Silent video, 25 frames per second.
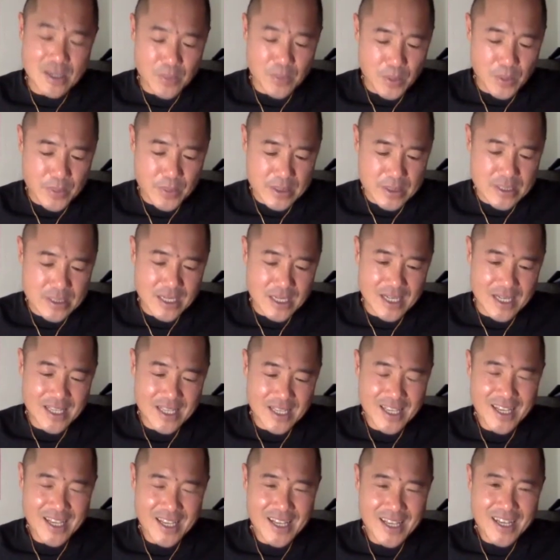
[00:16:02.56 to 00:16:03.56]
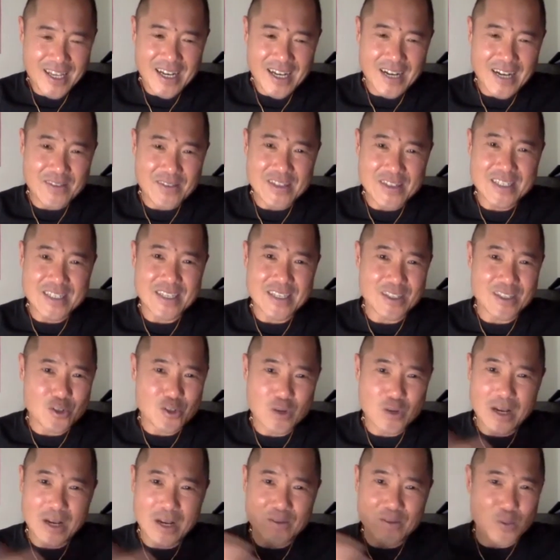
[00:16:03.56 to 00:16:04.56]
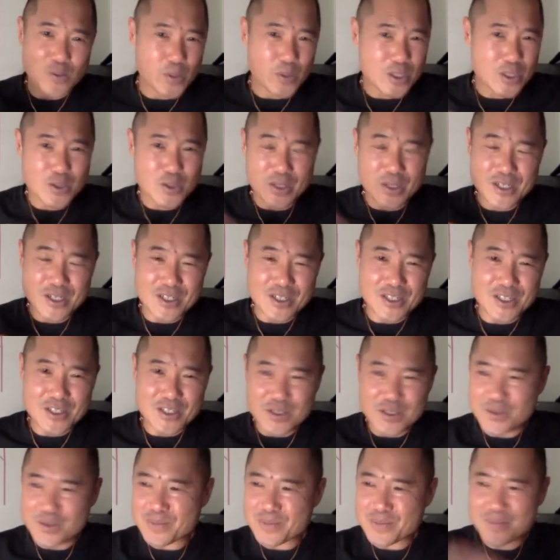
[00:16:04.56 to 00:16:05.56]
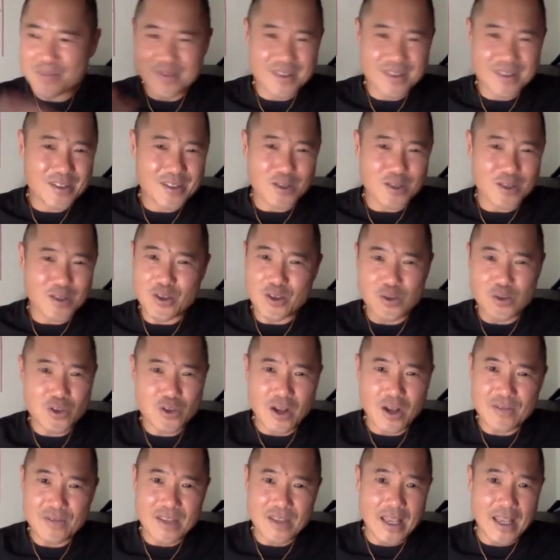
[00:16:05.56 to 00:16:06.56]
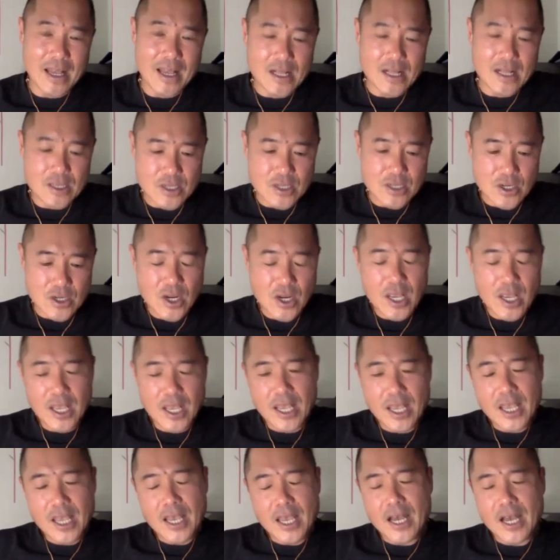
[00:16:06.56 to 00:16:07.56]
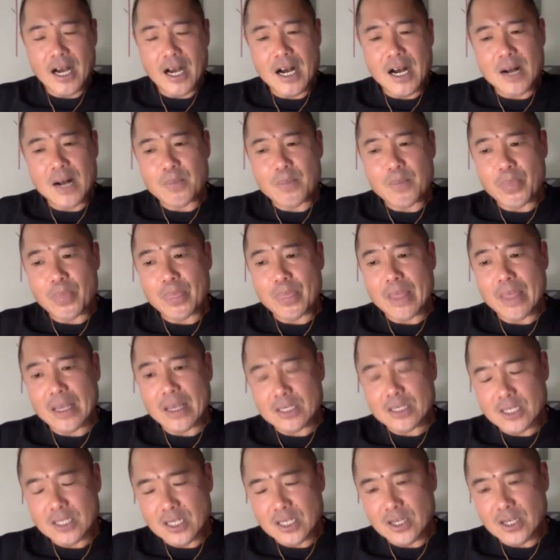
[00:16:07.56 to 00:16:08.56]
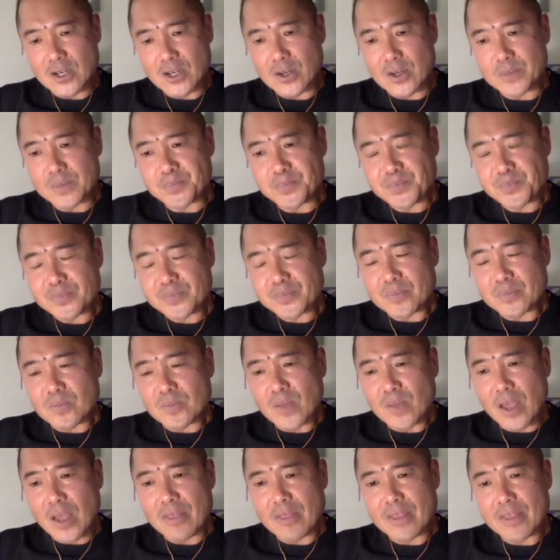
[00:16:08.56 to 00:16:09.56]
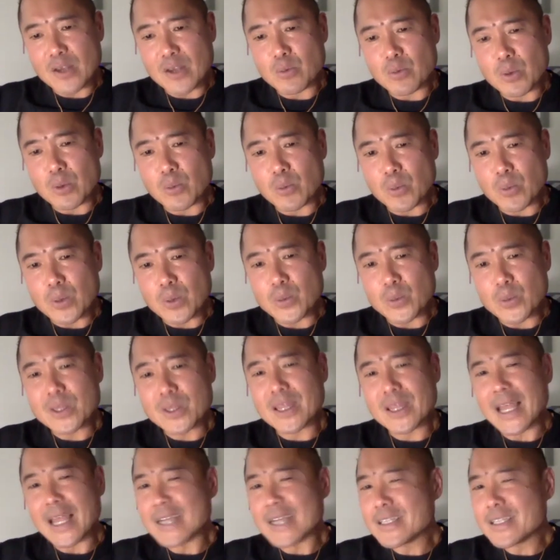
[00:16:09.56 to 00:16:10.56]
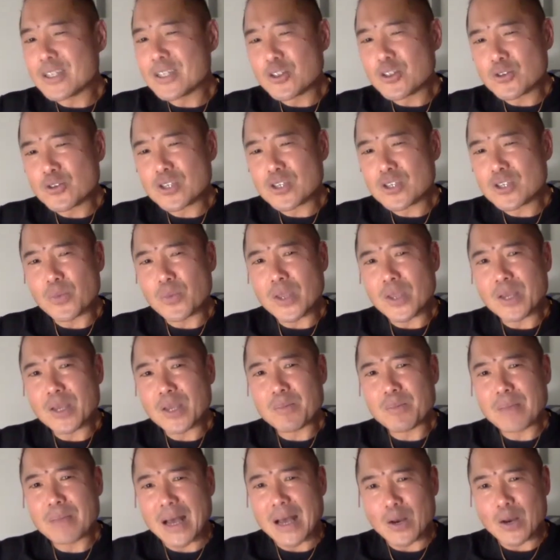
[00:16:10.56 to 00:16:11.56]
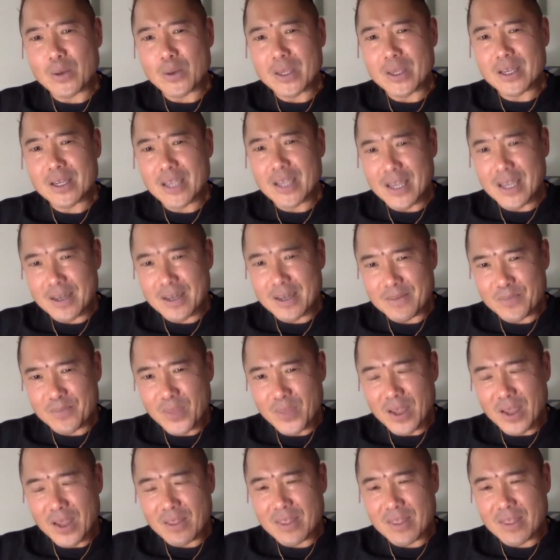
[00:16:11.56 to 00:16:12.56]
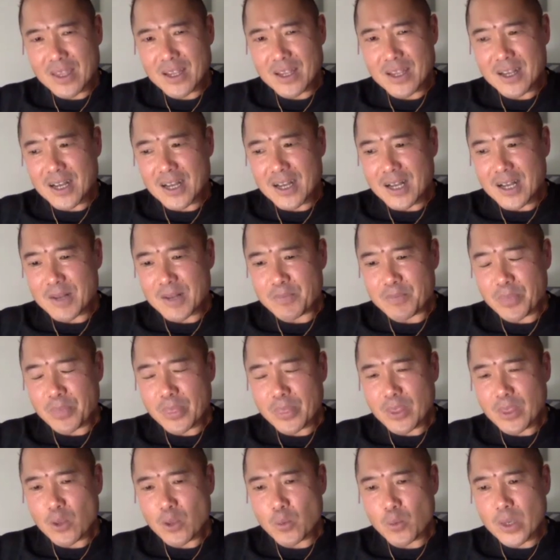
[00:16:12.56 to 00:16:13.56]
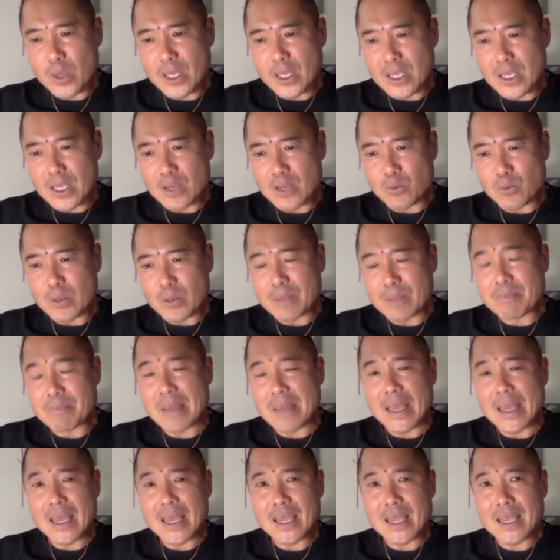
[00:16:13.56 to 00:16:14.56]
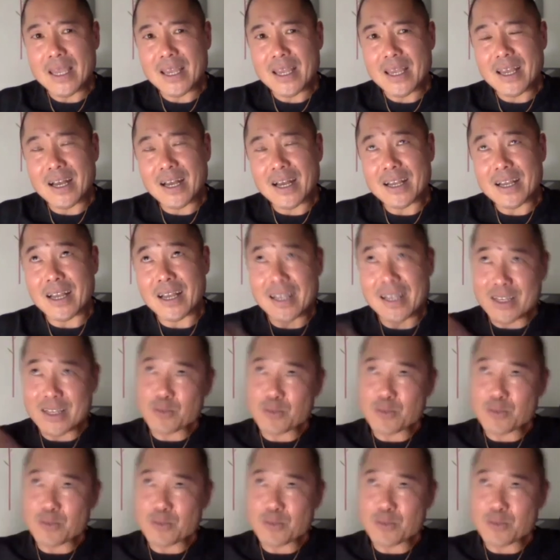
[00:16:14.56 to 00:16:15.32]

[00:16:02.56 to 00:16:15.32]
but obviously the travel restrictions just took those off the calendar. Next year, I think we would like to do something in Maui again. I think we may, I guess,